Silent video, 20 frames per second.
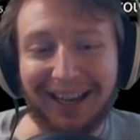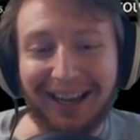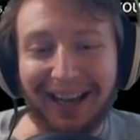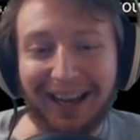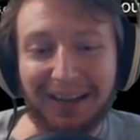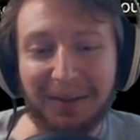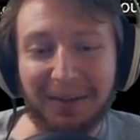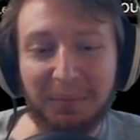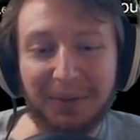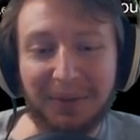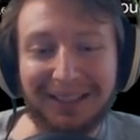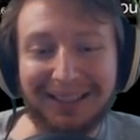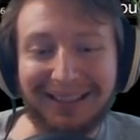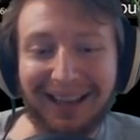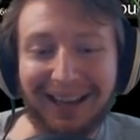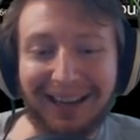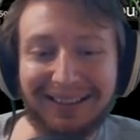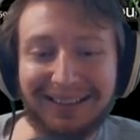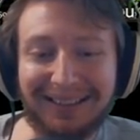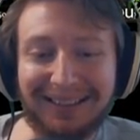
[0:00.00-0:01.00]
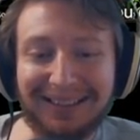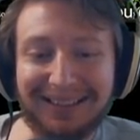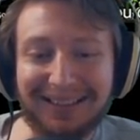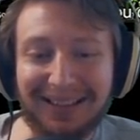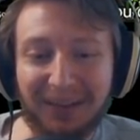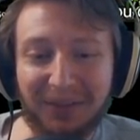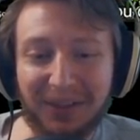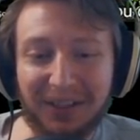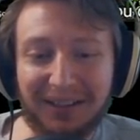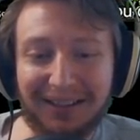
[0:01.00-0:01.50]
I'm
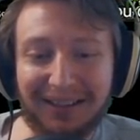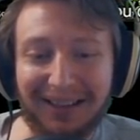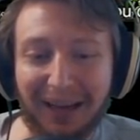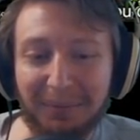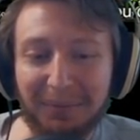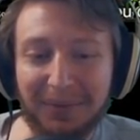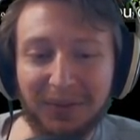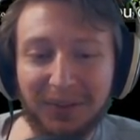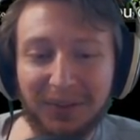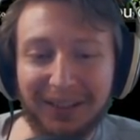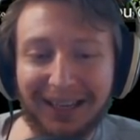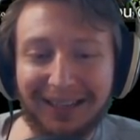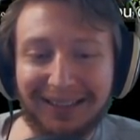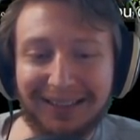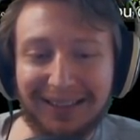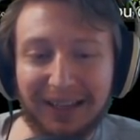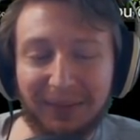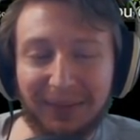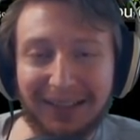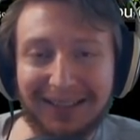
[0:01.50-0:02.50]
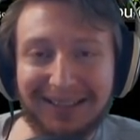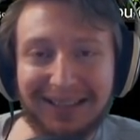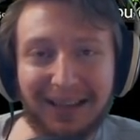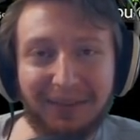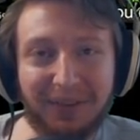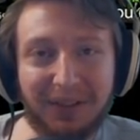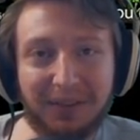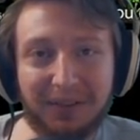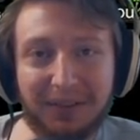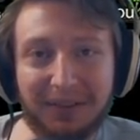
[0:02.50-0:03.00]
ninety-seven. I'm level ninety-seven at
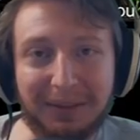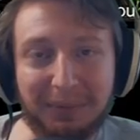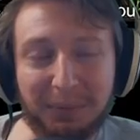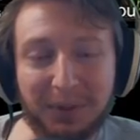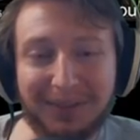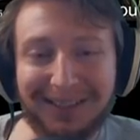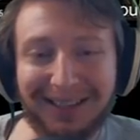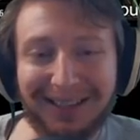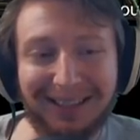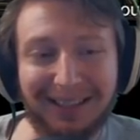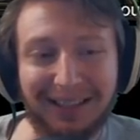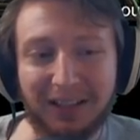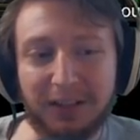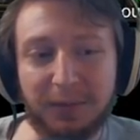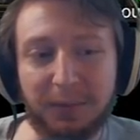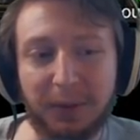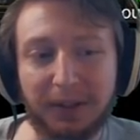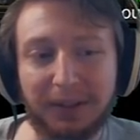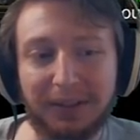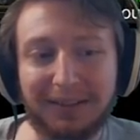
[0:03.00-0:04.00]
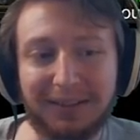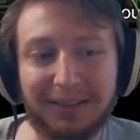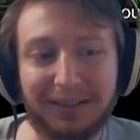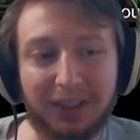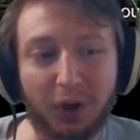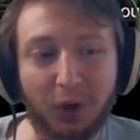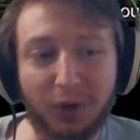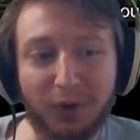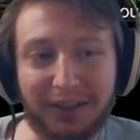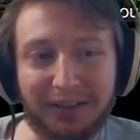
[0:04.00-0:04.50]
seventy percent experience. The
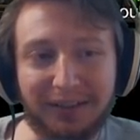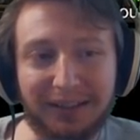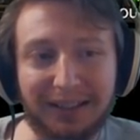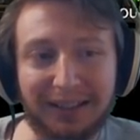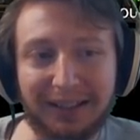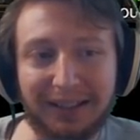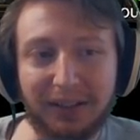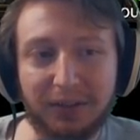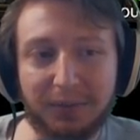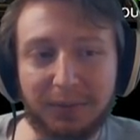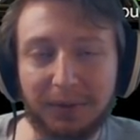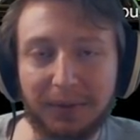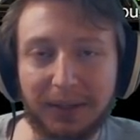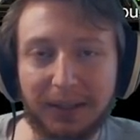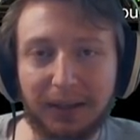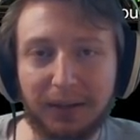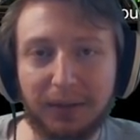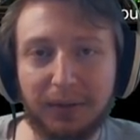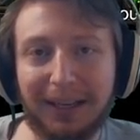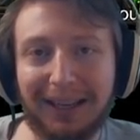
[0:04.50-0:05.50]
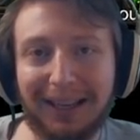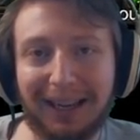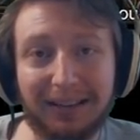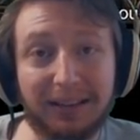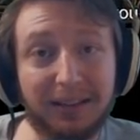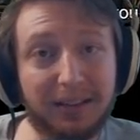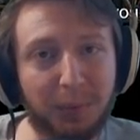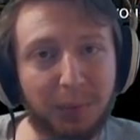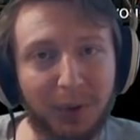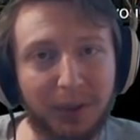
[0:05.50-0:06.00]
only thing that kills me right now at
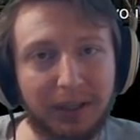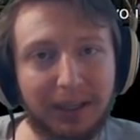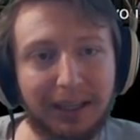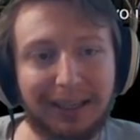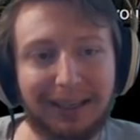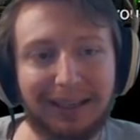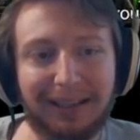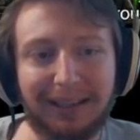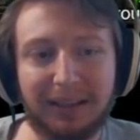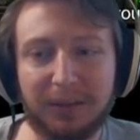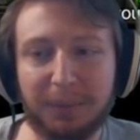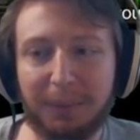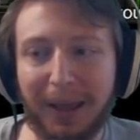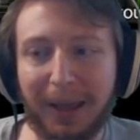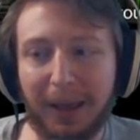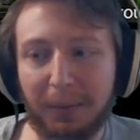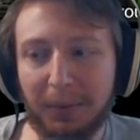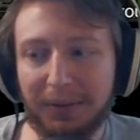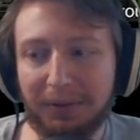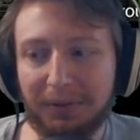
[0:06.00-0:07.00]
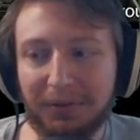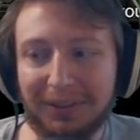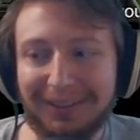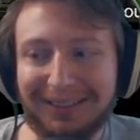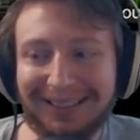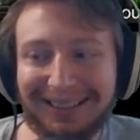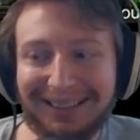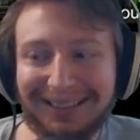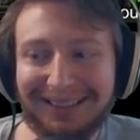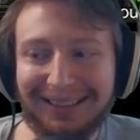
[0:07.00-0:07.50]
this point is Bameth
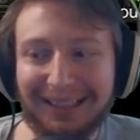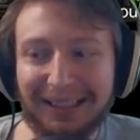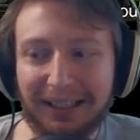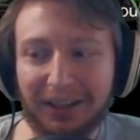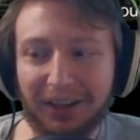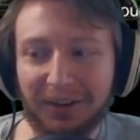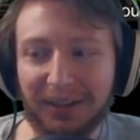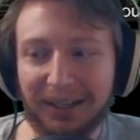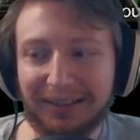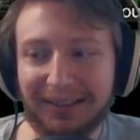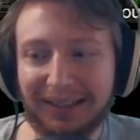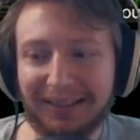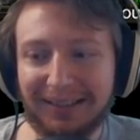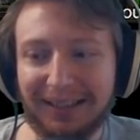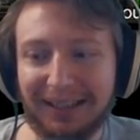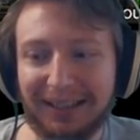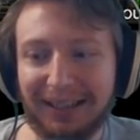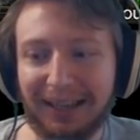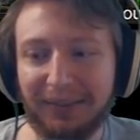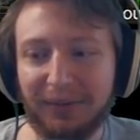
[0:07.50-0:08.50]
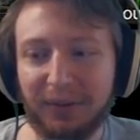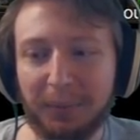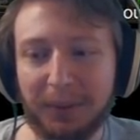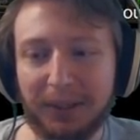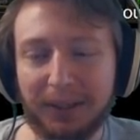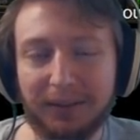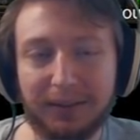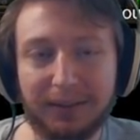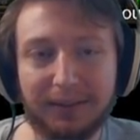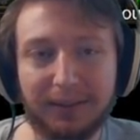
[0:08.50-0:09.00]
D D. All right, that's getting everybody
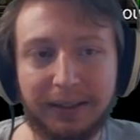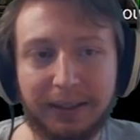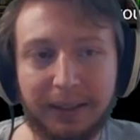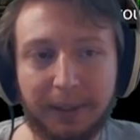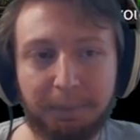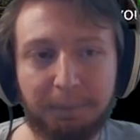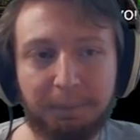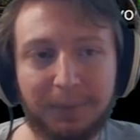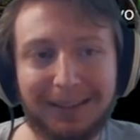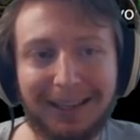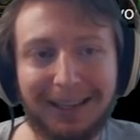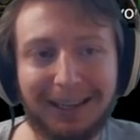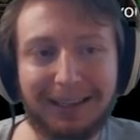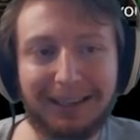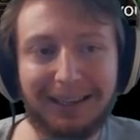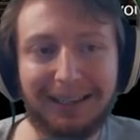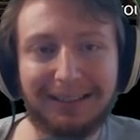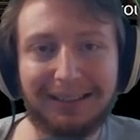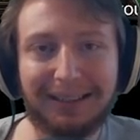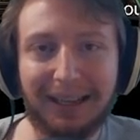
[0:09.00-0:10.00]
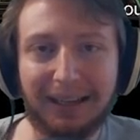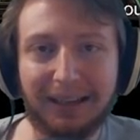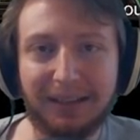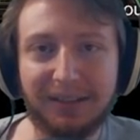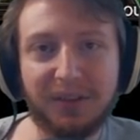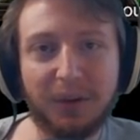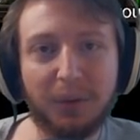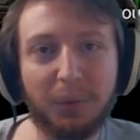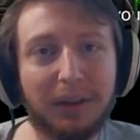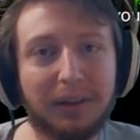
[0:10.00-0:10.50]
this league. Detonate Dead is
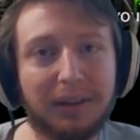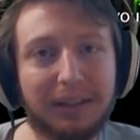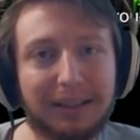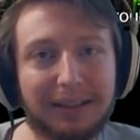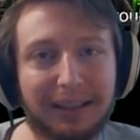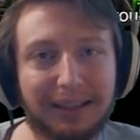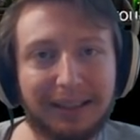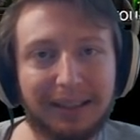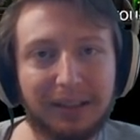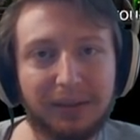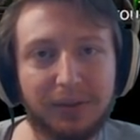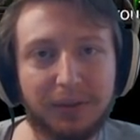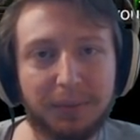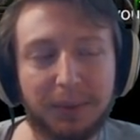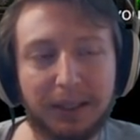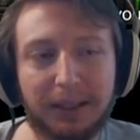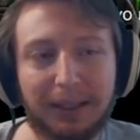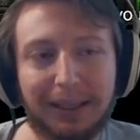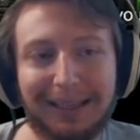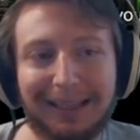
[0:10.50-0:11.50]
the one thing that kills me.